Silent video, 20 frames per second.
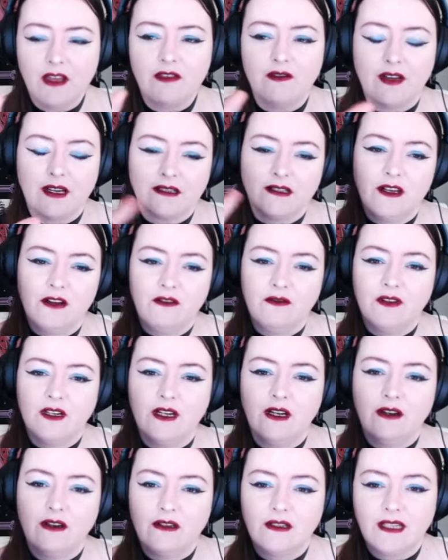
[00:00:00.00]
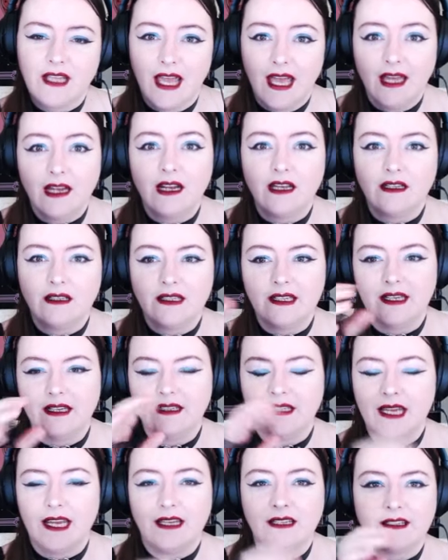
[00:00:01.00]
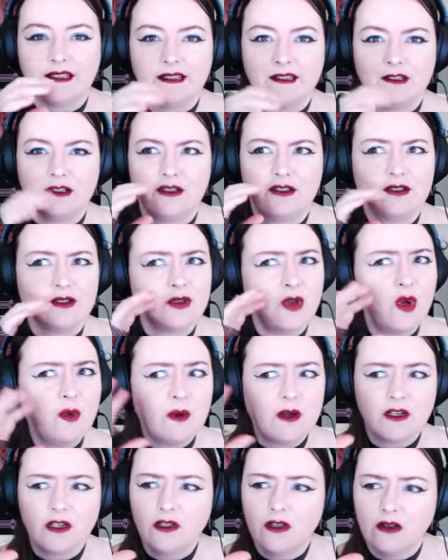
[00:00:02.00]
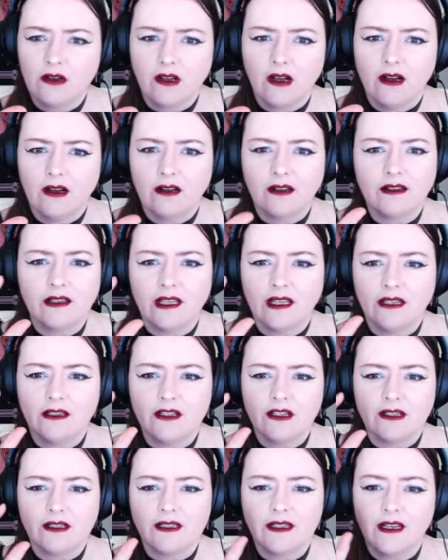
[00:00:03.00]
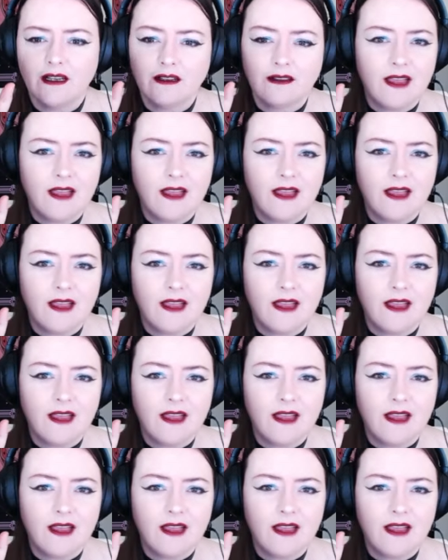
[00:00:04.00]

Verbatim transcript: of, Exile videos, the edits, it takes so much longer than just a,